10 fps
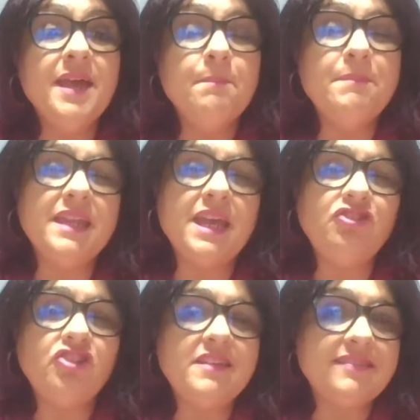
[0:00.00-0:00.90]

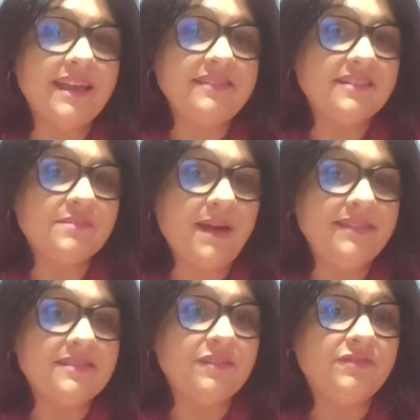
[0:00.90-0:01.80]
Mediation is less
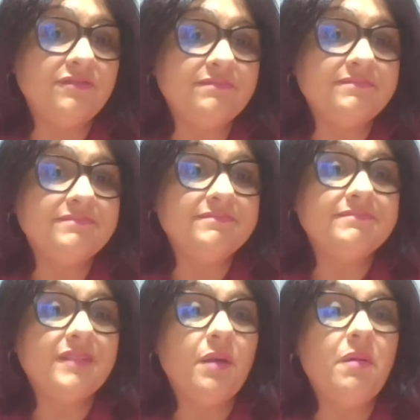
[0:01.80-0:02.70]
expensive,
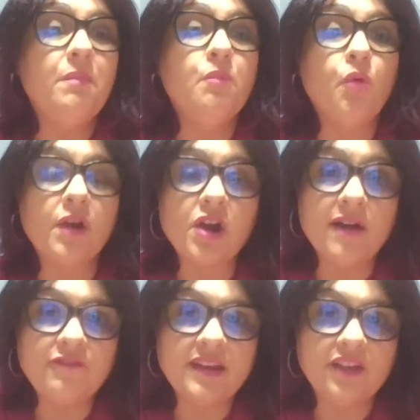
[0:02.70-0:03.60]
more
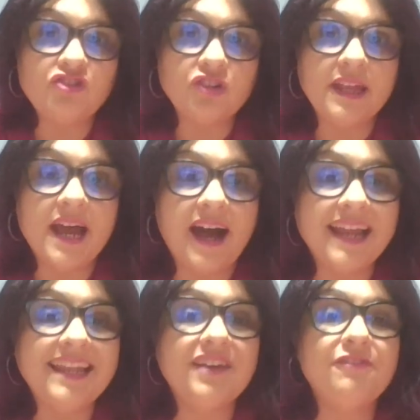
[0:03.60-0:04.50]
confidential, and
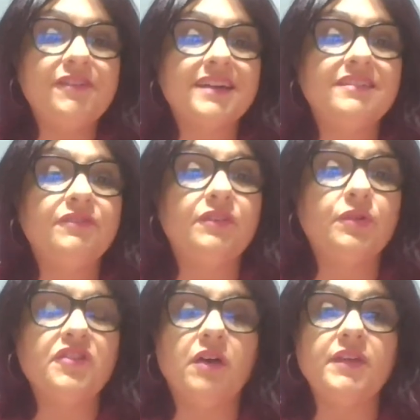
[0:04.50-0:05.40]
highly effective in
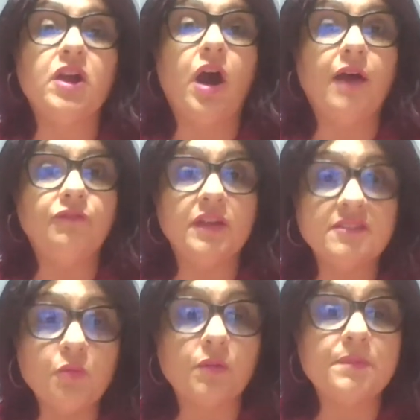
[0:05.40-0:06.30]
resolving
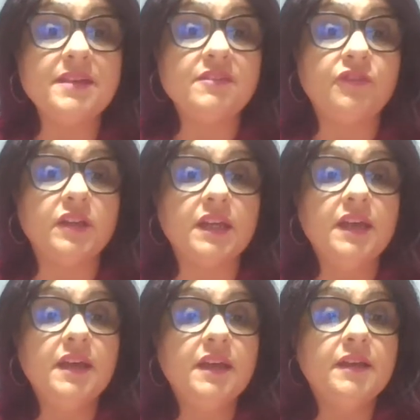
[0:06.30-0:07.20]
conflicts more peacefully
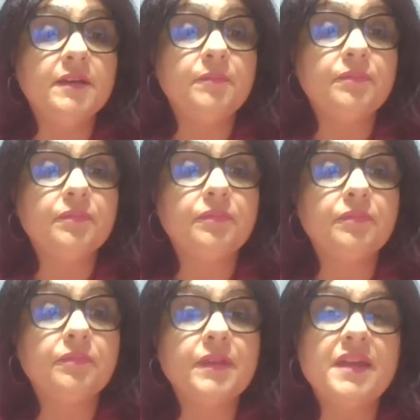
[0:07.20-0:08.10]

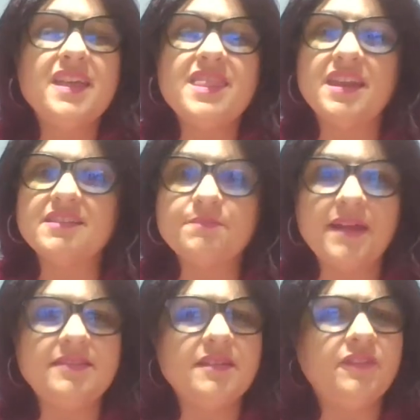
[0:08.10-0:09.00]
than
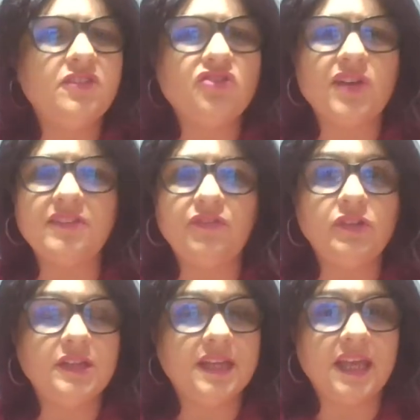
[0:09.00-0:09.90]
expensive and stressful
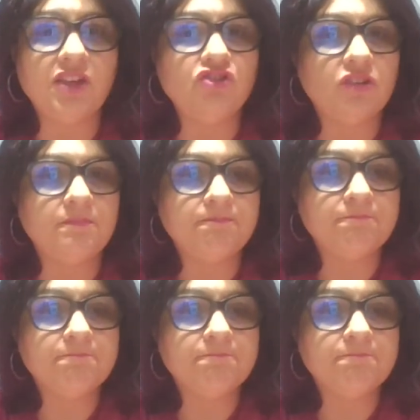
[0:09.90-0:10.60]
litigation.